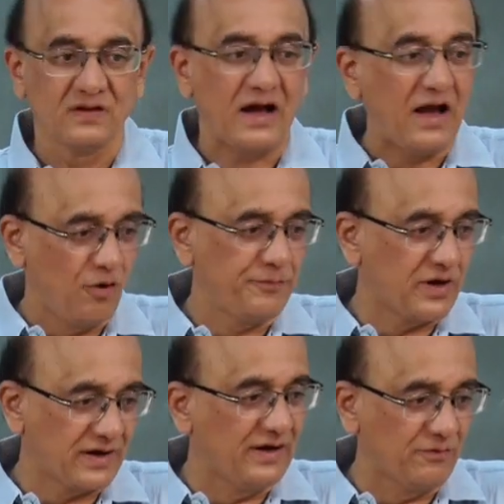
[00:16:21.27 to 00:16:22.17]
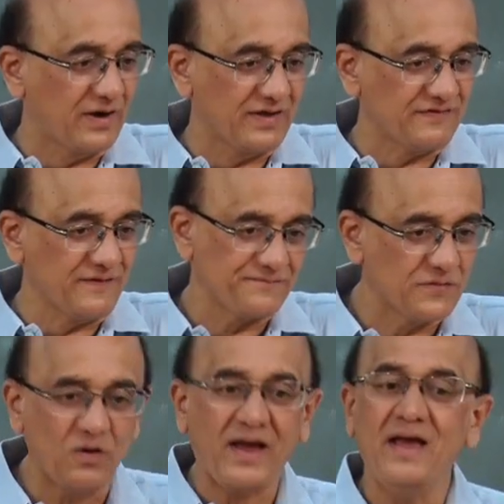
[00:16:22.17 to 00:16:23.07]
I hope you are getting what I said.
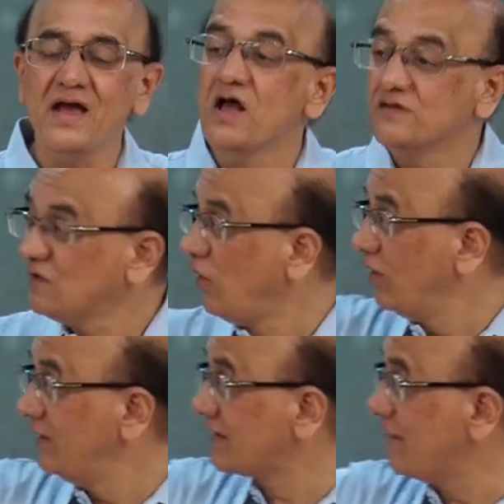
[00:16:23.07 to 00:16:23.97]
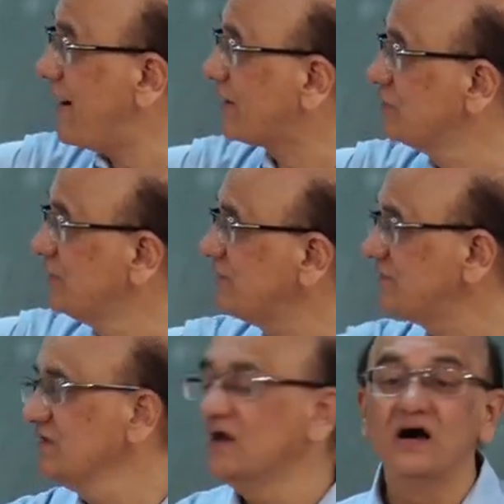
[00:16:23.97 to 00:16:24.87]
Okay. So, come back to this
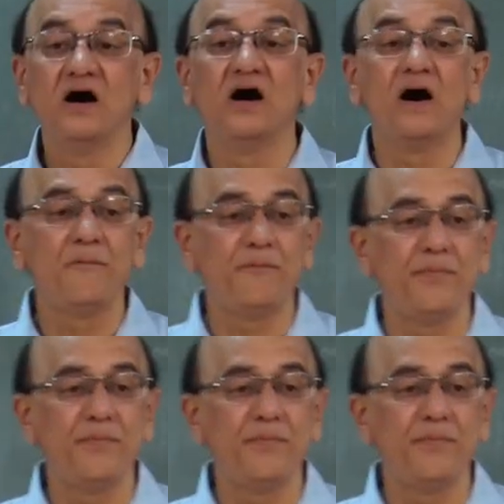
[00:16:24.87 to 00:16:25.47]
uh,